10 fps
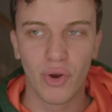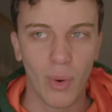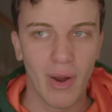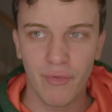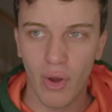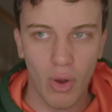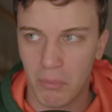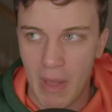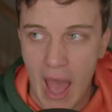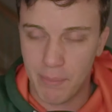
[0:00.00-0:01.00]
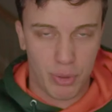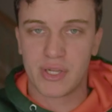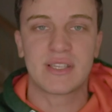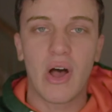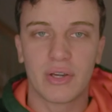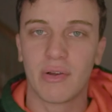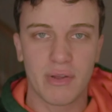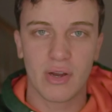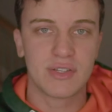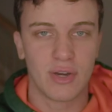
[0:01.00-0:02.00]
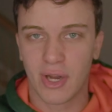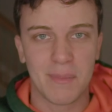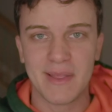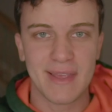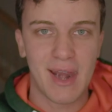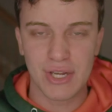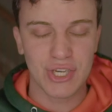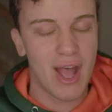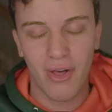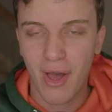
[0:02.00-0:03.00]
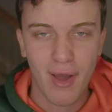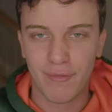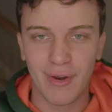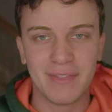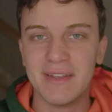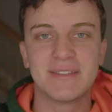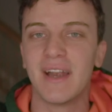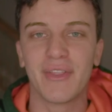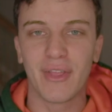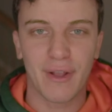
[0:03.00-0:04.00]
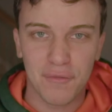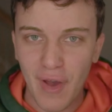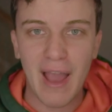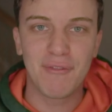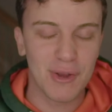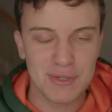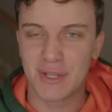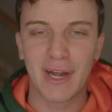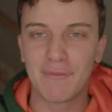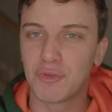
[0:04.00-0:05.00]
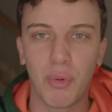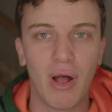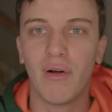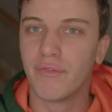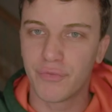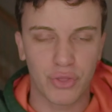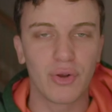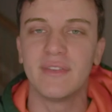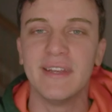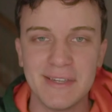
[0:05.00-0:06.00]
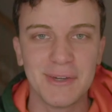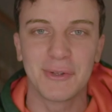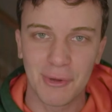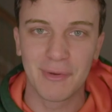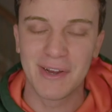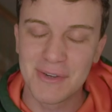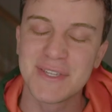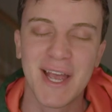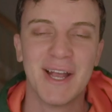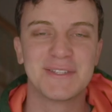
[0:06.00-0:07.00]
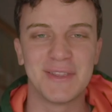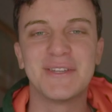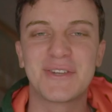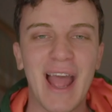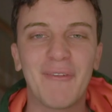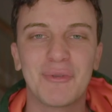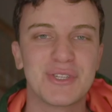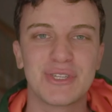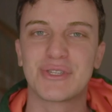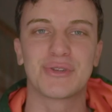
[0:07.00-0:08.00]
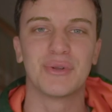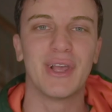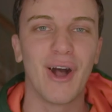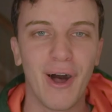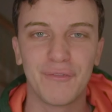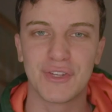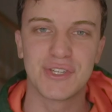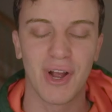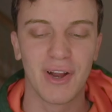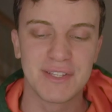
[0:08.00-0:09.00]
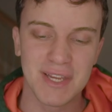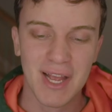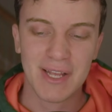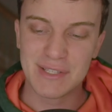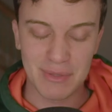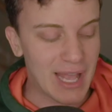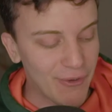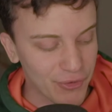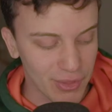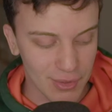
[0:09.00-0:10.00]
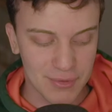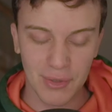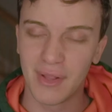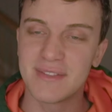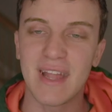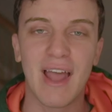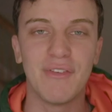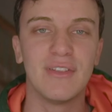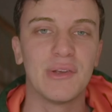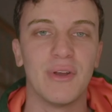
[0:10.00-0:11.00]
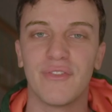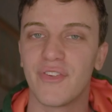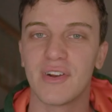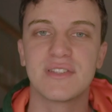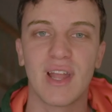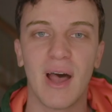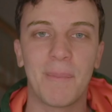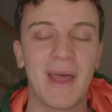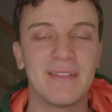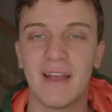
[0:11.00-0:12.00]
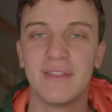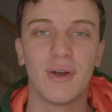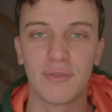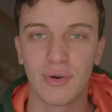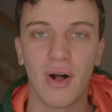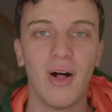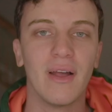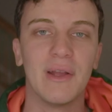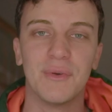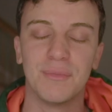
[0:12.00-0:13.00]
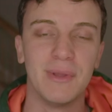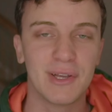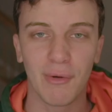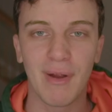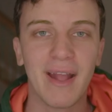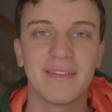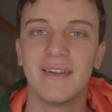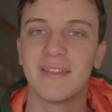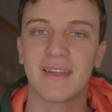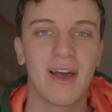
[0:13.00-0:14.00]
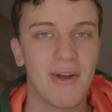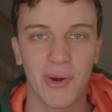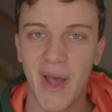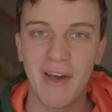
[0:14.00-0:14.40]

who have had pretty solid careers and are going to be in the NHL for at least another like five years. They're going to have 12, 13 year careers. So this draft was just truly off the charts. So without further ado, let's dive into it. First up, at 10th overall, it was Mikko Rantanen, the Colorado